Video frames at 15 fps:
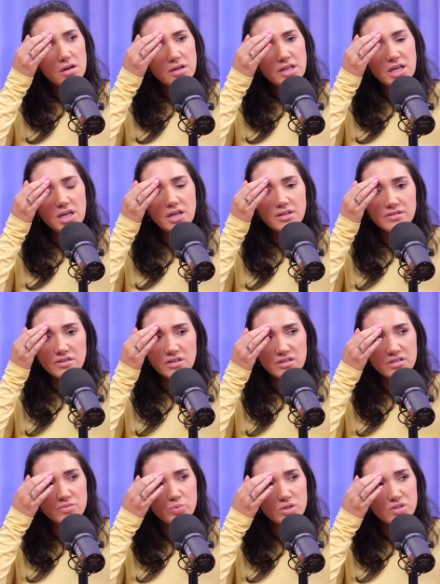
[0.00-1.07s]
he
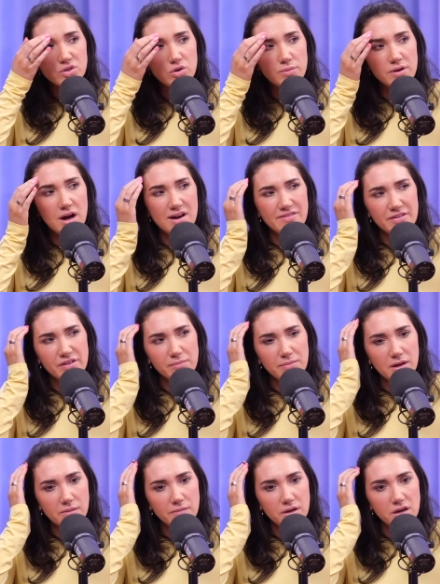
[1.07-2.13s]
will scuba dive. I think
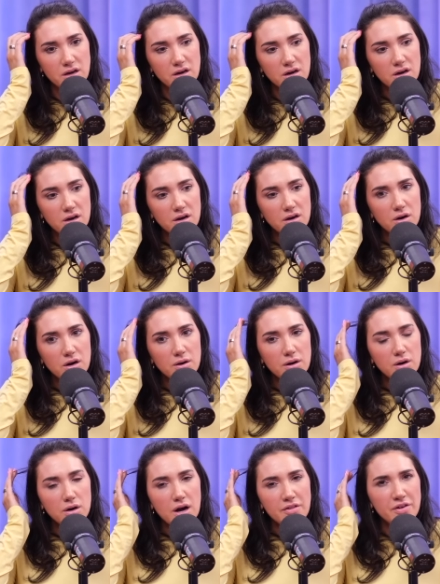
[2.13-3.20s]
maybe.
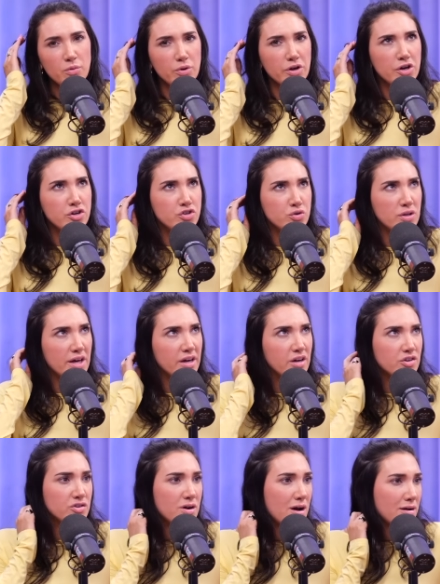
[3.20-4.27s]
I think we're gonna do a
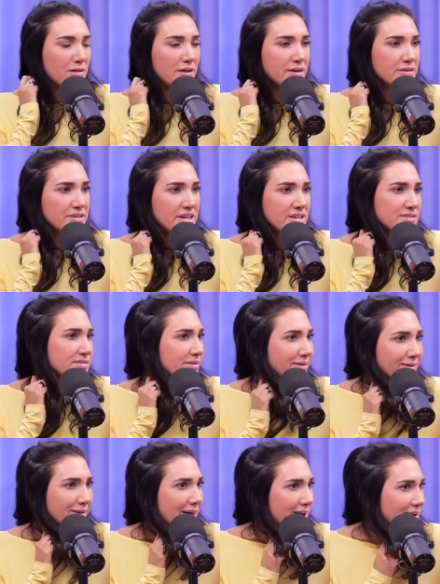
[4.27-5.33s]
chocolate tasting
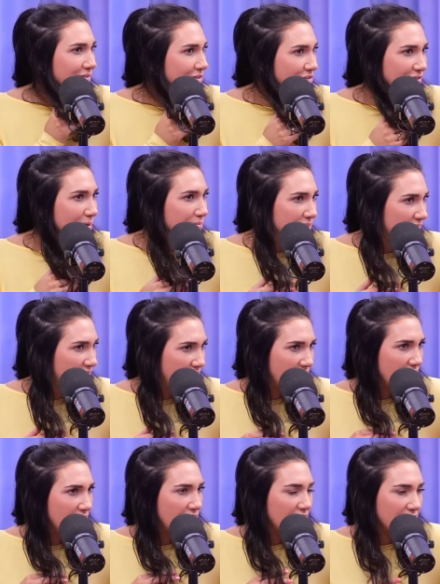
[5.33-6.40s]
class or
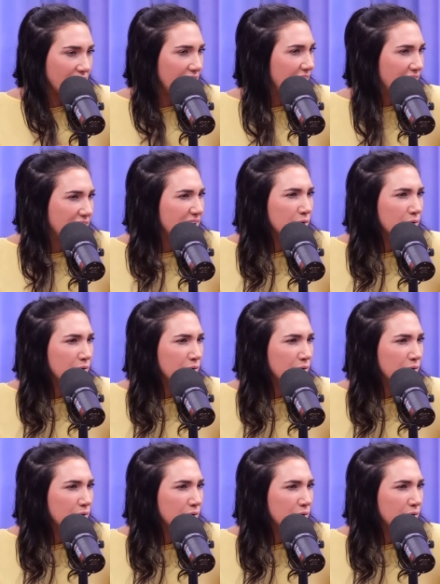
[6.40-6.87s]
something. It was